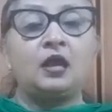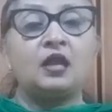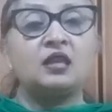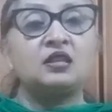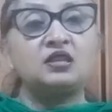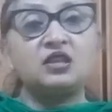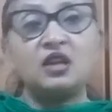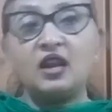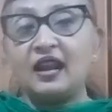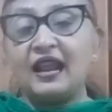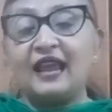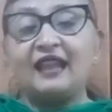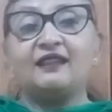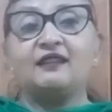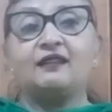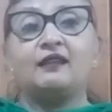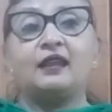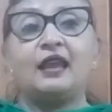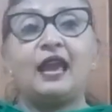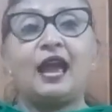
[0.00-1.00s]
Children,
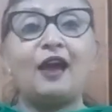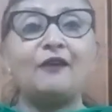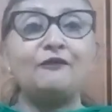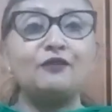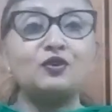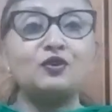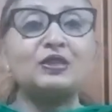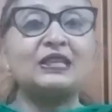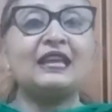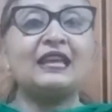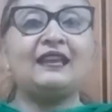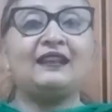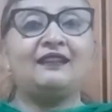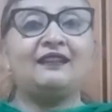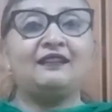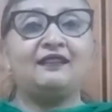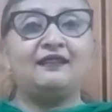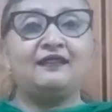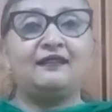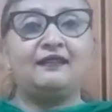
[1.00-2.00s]
have you
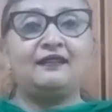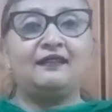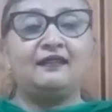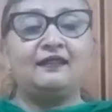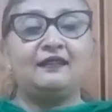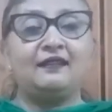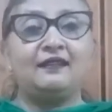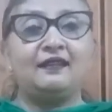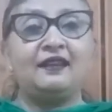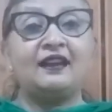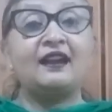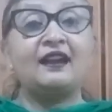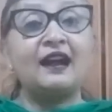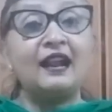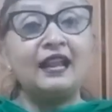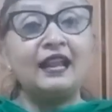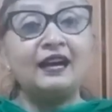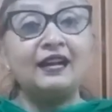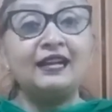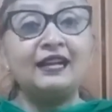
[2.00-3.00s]
seen
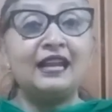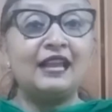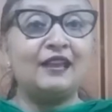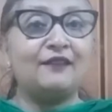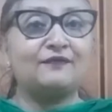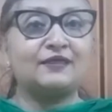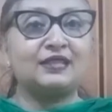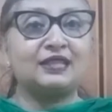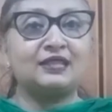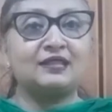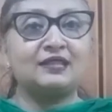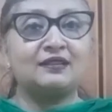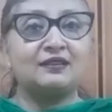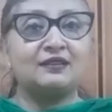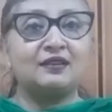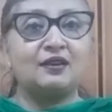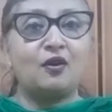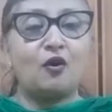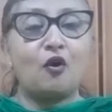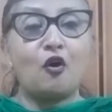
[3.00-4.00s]
colored leaves?
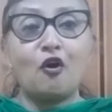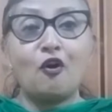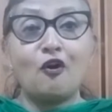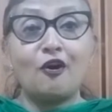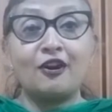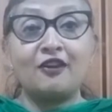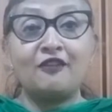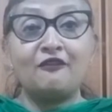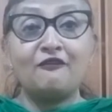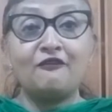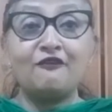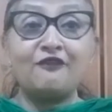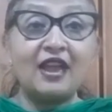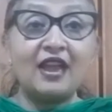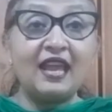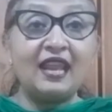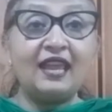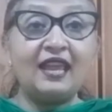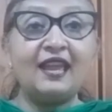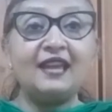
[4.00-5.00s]
or
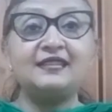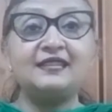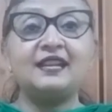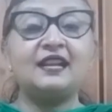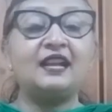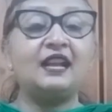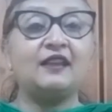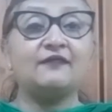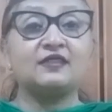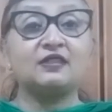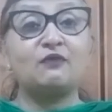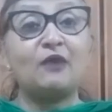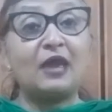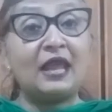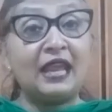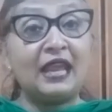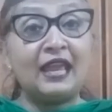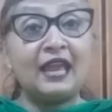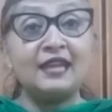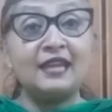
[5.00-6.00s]
variegated leaves.
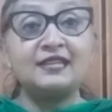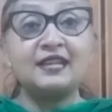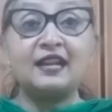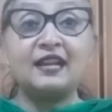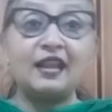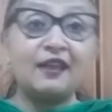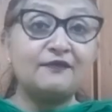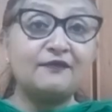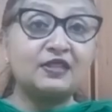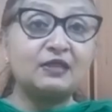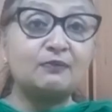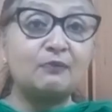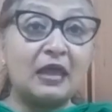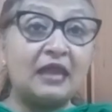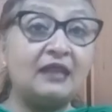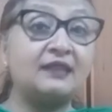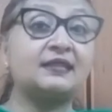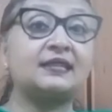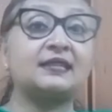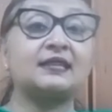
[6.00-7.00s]
Variegated leaves
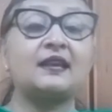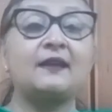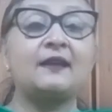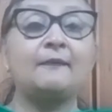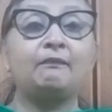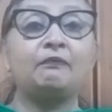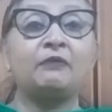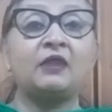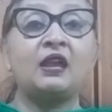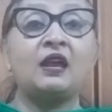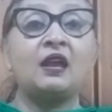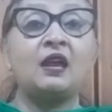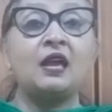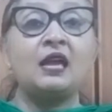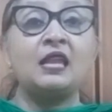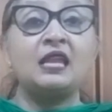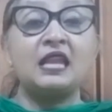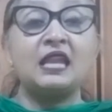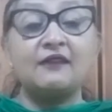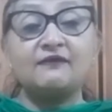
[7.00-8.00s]
means
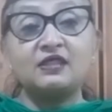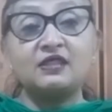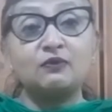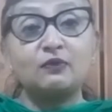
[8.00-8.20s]
leaves